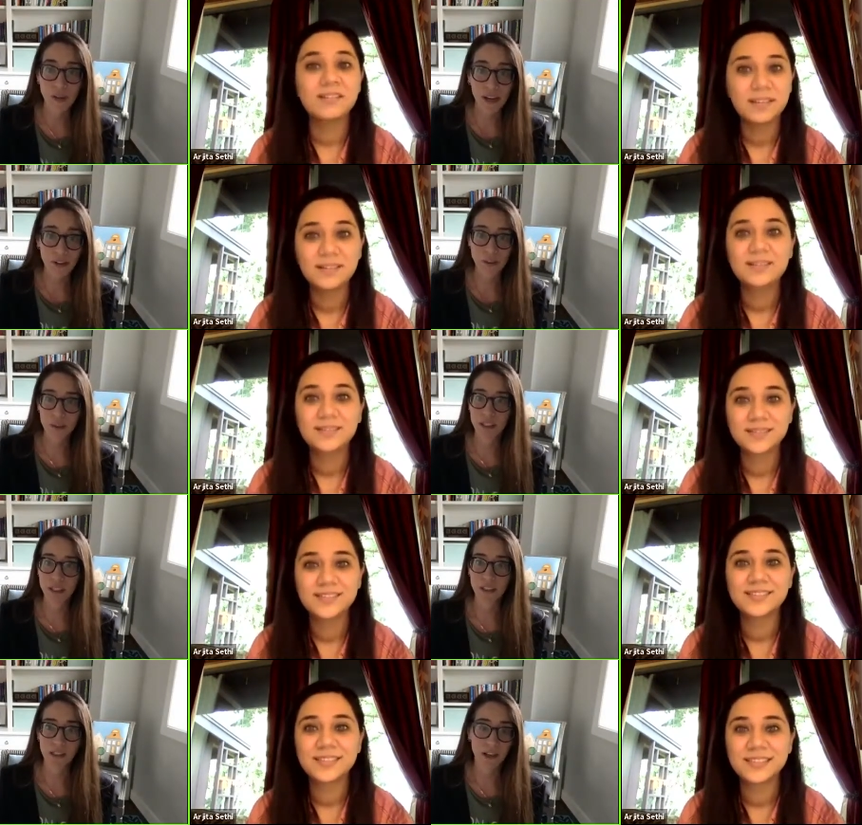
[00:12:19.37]

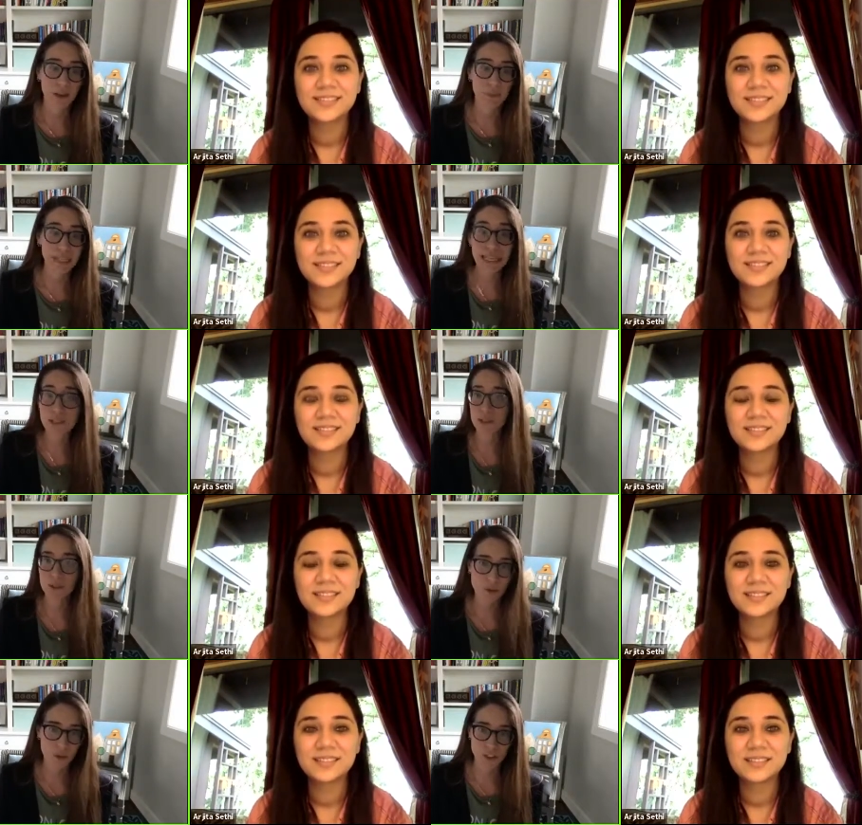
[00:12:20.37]
Speaker 1: valuing um, each of
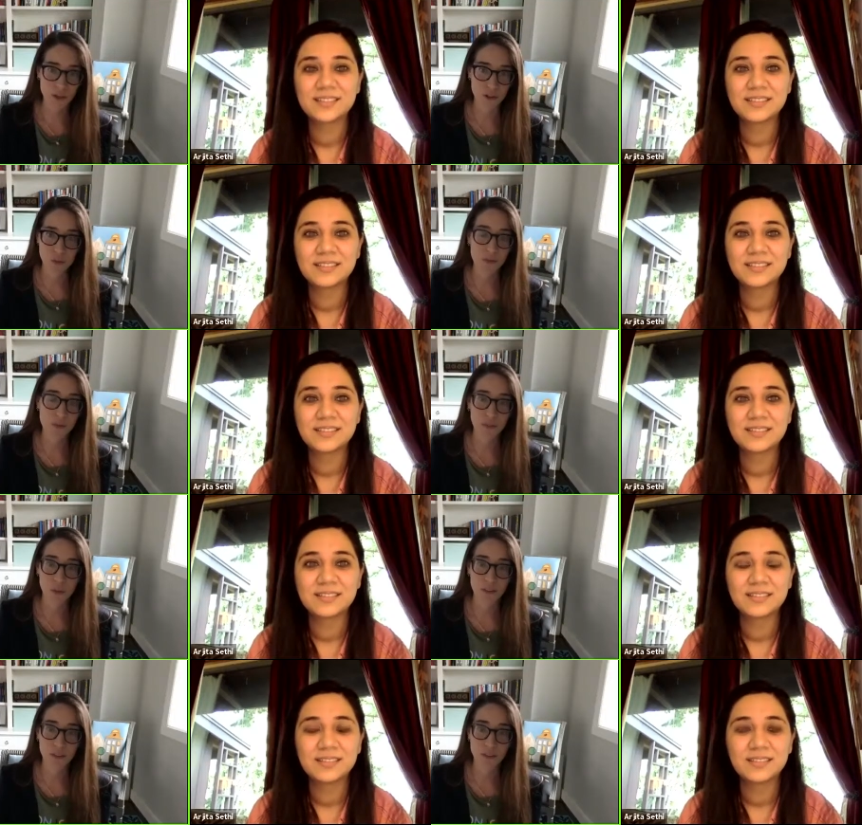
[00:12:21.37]
those relationships for
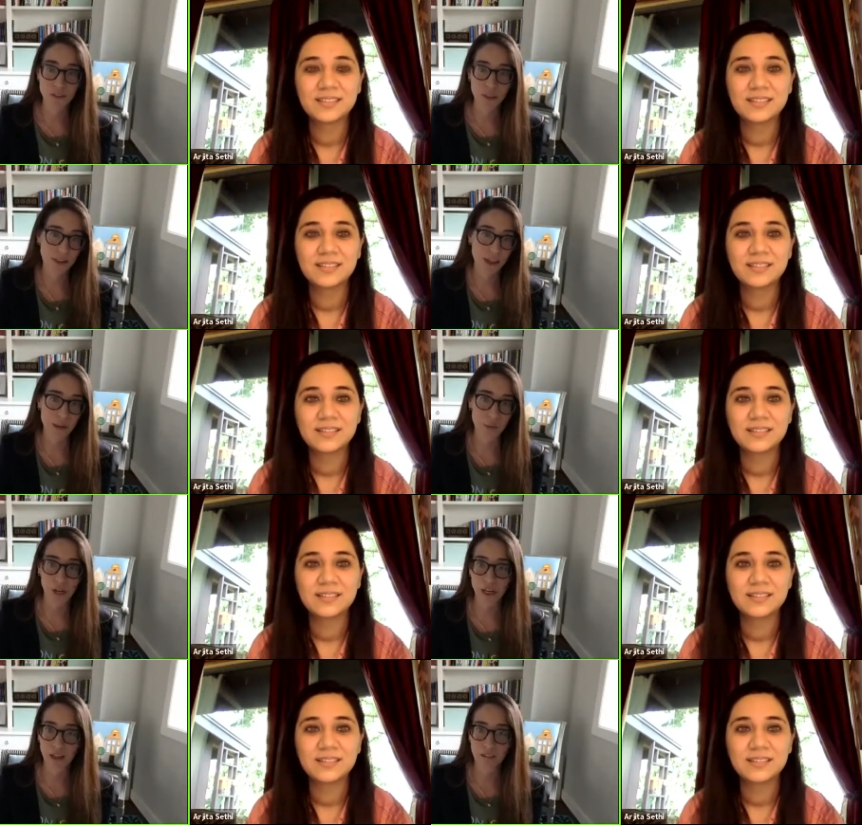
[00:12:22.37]
what what they can
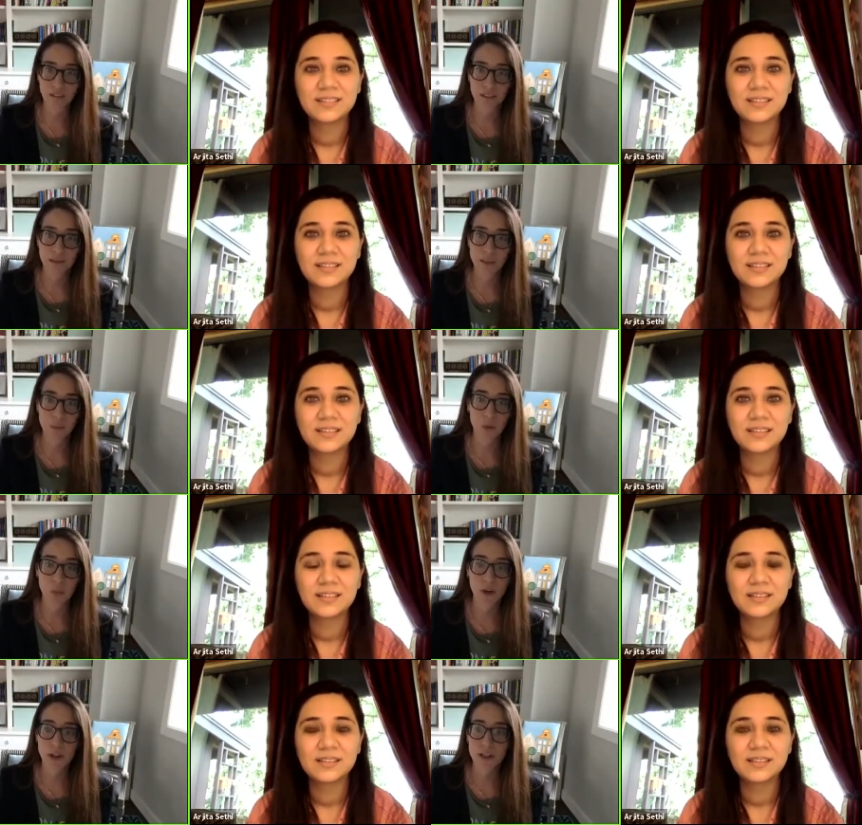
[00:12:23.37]
bring to, to both
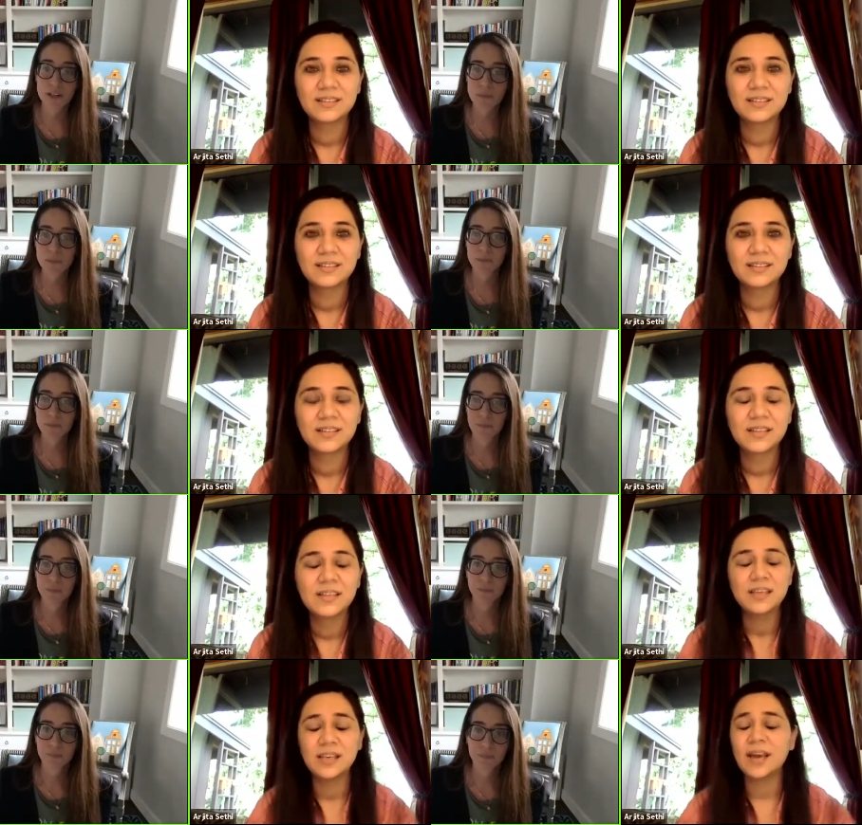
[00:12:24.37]
parties
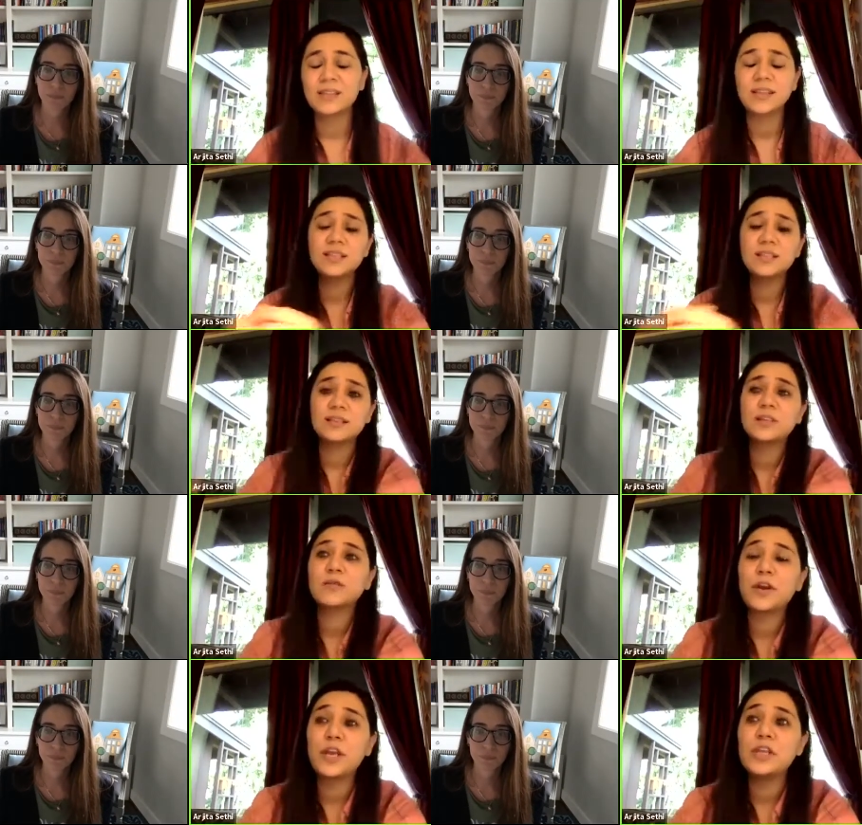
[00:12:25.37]
Speaker 2: yeah that's that's
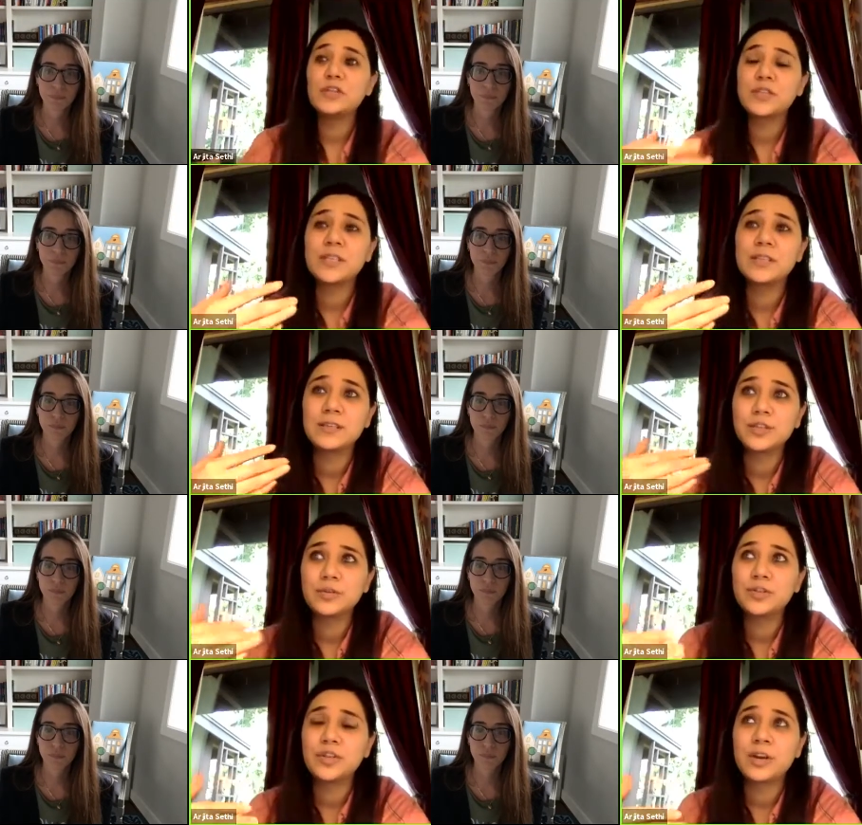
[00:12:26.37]
very interesting that you
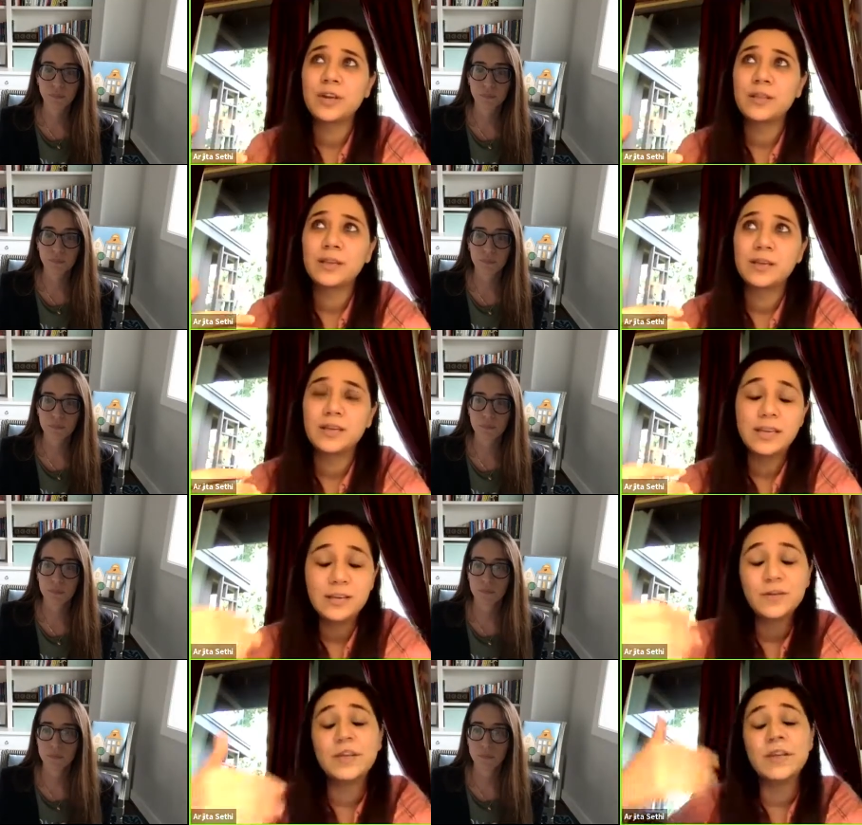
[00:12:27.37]
are sharing that
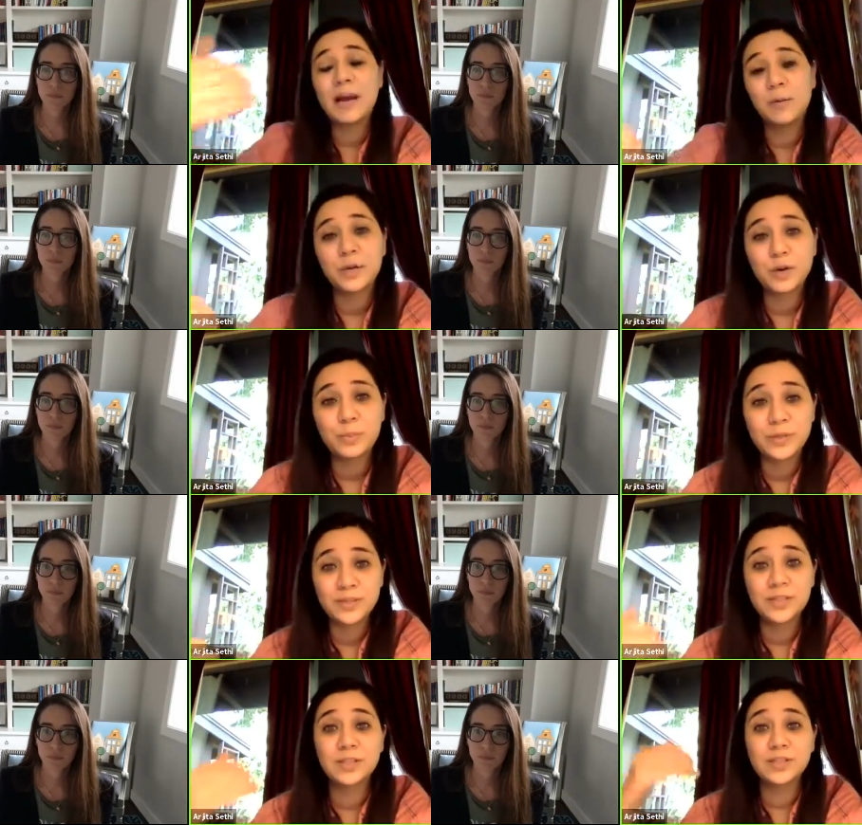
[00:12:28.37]
even now in your
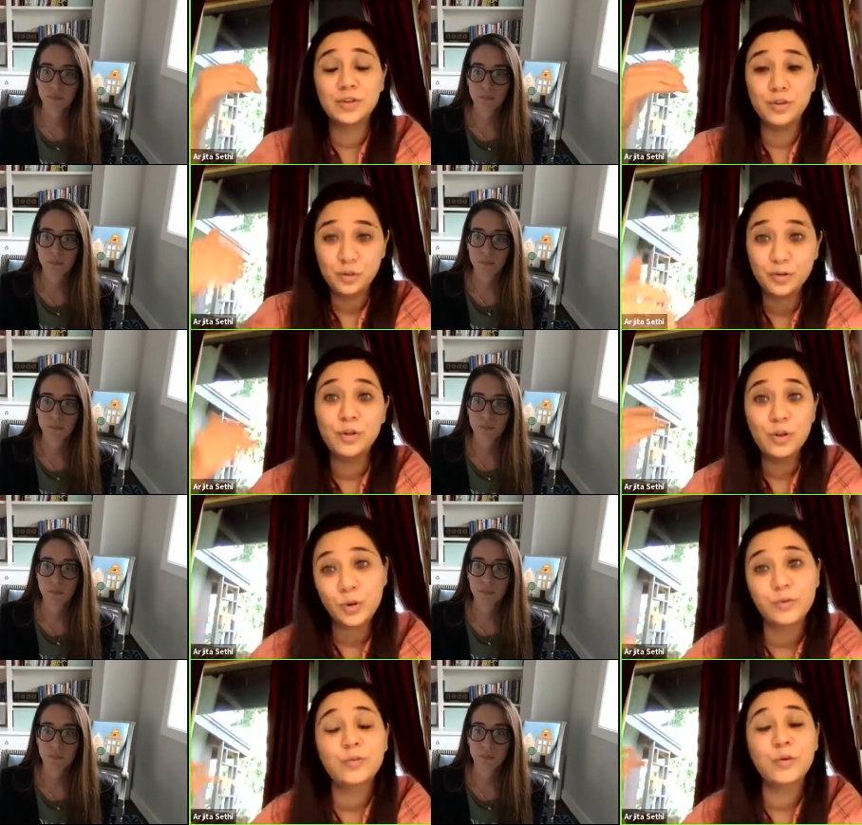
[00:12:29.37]
business you
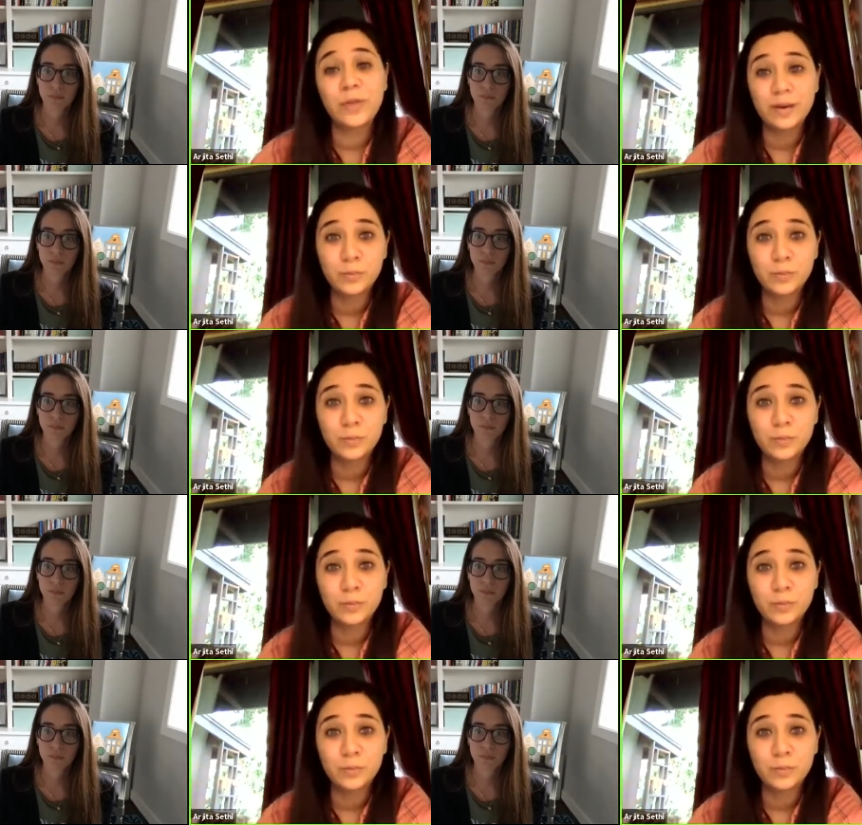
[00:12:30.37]
look for that